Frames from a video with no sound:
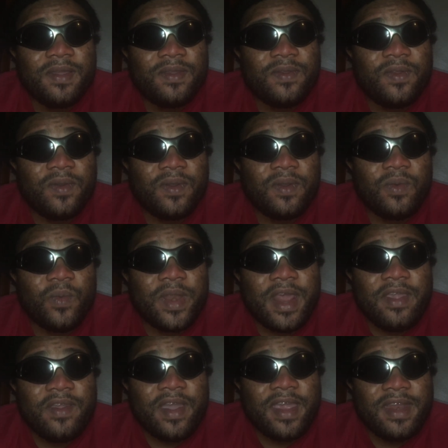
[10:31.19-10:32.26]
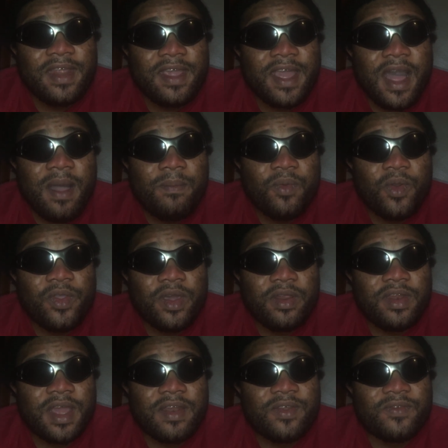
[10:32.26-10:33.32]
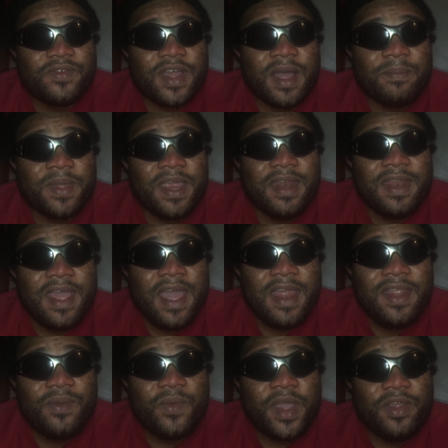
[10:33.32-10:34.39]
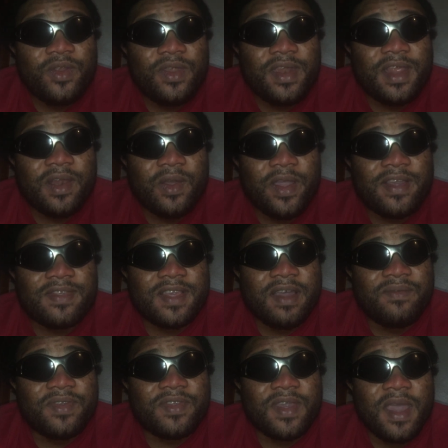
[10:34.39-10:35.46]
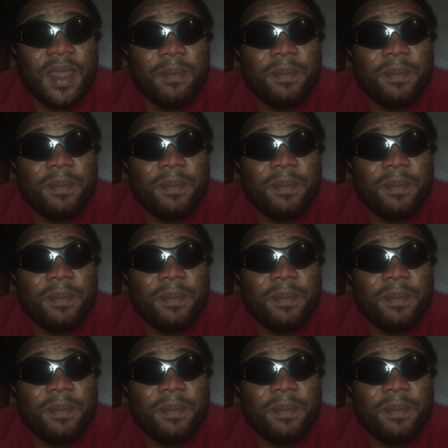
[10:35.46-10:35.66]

Whether you're in the camp or you're already out of camp, in anywhere you need a lawyer service,